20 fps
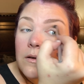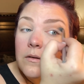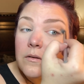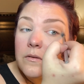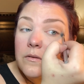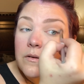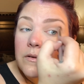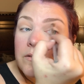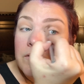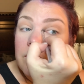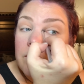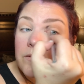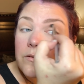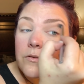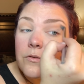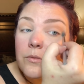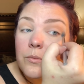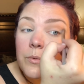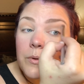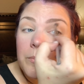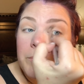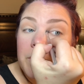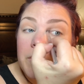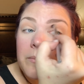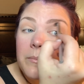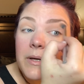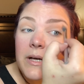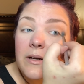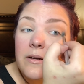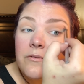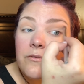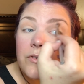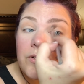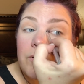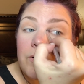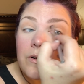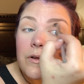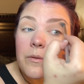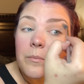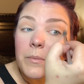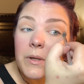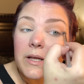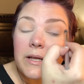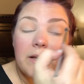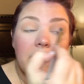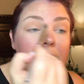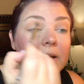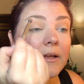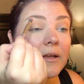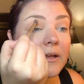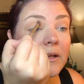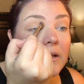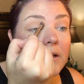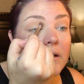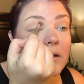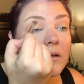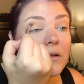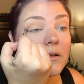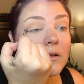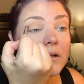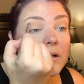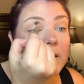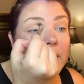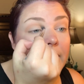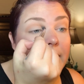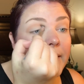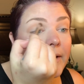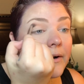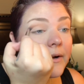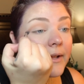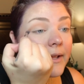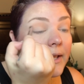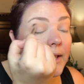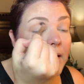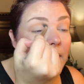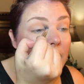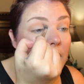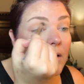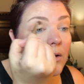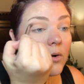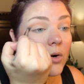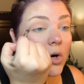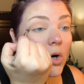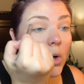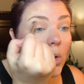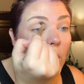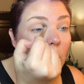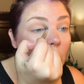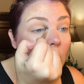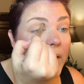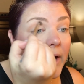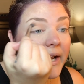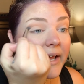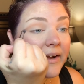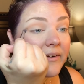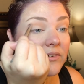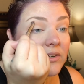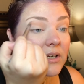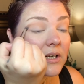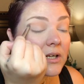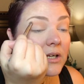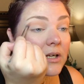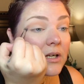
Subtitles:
Just swooping it back and forth, blending it, layering it, whatever.